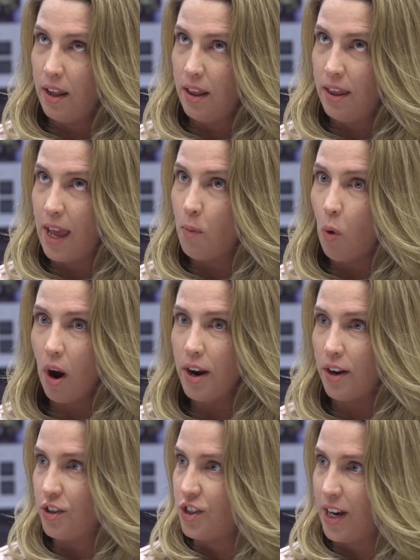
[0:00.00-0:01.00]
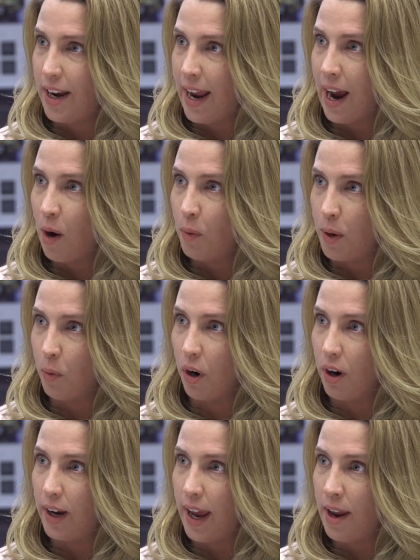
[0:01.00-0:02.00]
they want to understand how we
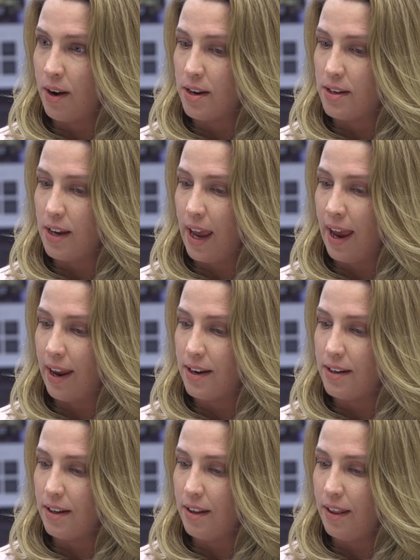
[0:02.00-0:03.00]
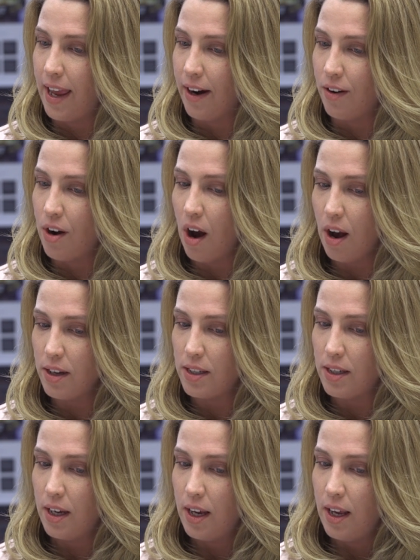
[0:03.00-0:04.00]
work, and they are
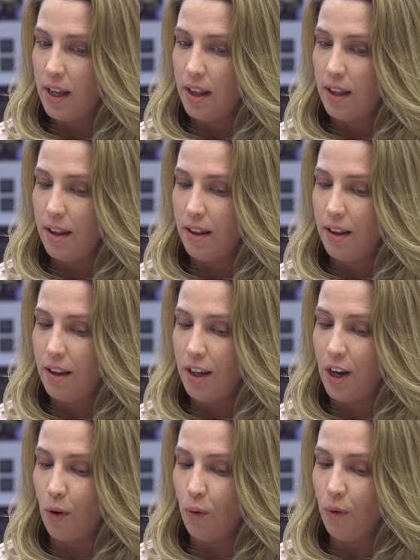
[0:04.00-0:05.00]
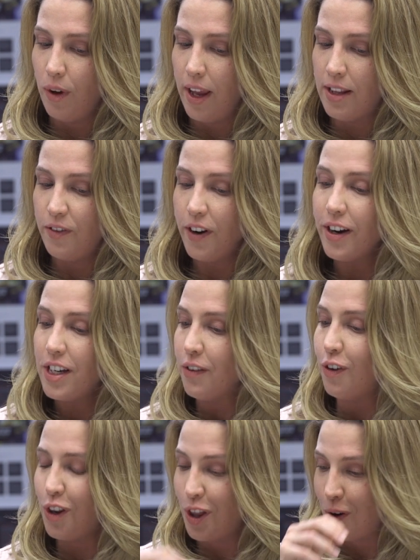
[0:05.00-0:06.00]
not, it's very
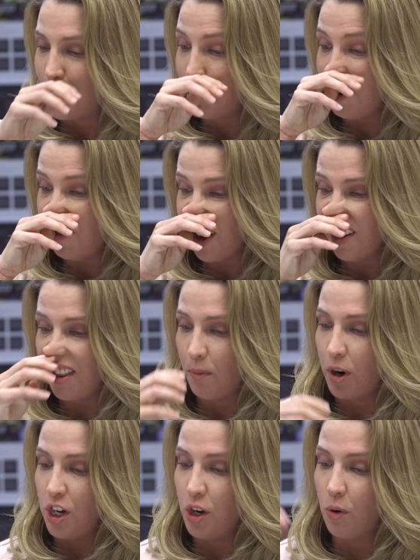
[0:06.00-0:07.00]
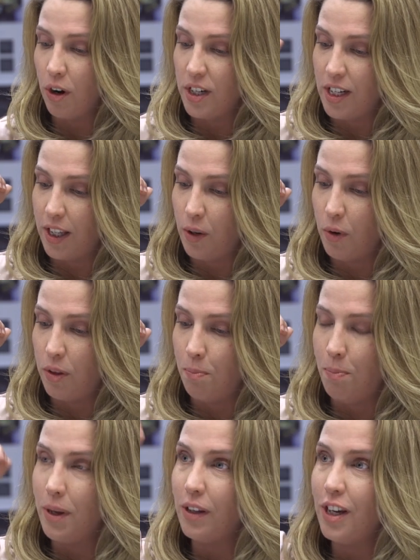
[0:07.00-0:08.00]
different, though, to be fair to them, when you are dealing with
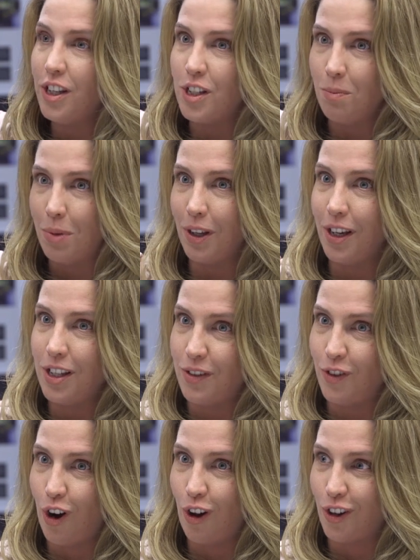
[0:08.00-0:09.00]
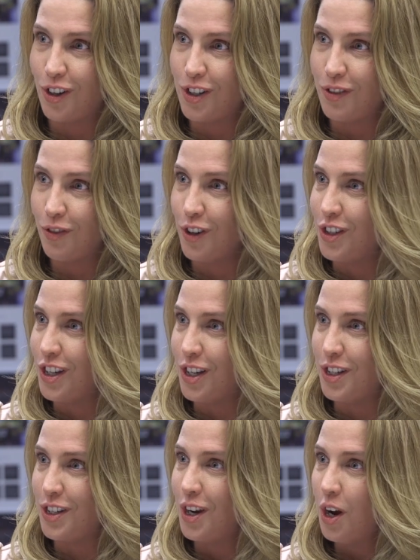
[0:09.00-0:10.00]
billions and billions of dollars
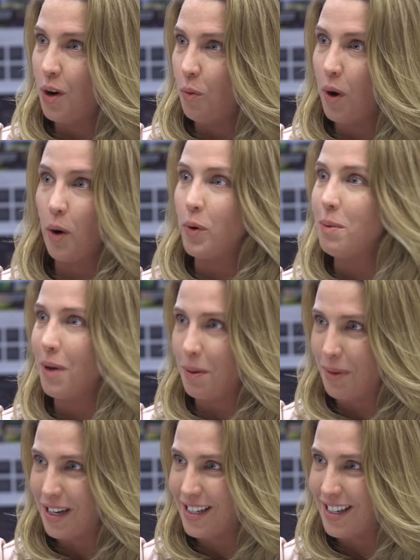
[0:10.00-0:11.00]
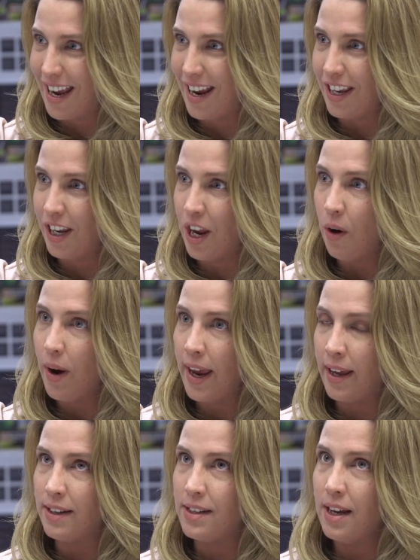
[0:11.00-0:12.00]
versus where we might be today,
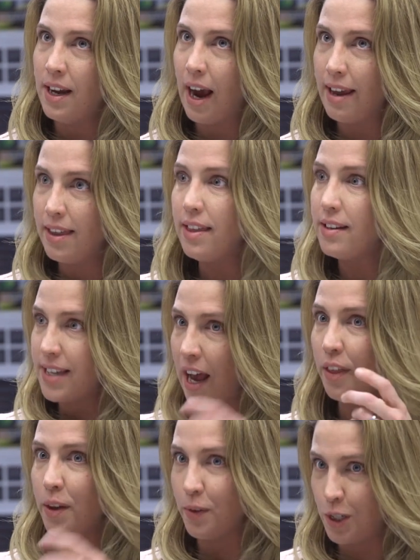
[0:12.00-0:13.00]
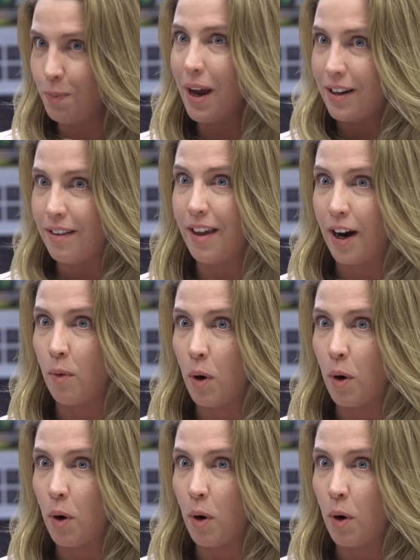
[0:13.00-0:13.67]
And I think there's a healthy respect there